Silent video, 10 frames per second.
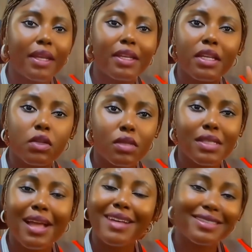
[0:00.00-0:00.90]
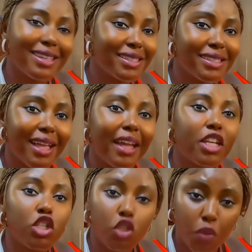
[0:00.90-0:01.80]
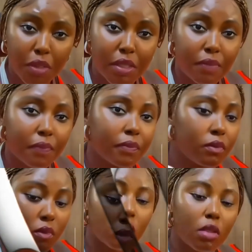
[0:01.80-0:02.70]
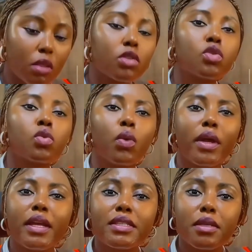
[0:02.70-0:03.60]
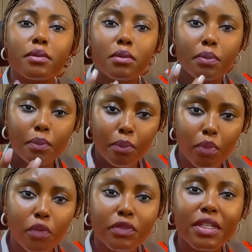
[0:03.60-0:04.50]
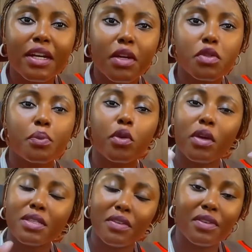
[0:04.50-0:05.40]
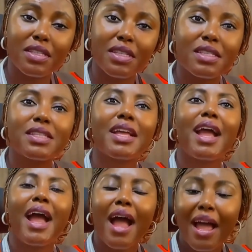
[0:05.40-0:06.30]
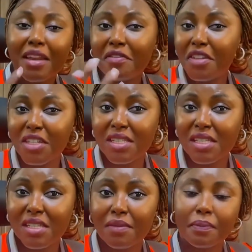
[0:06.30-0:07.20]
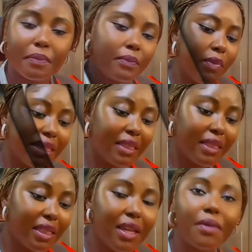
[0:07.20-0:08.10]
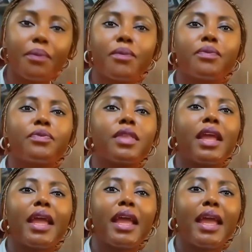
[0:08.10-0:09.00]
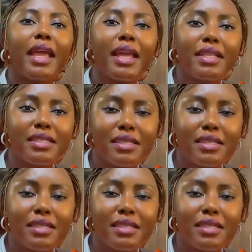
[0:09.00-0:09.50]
It reduces accidents and injuries. 2. It improves the crew's productivities and efficiency. 3. It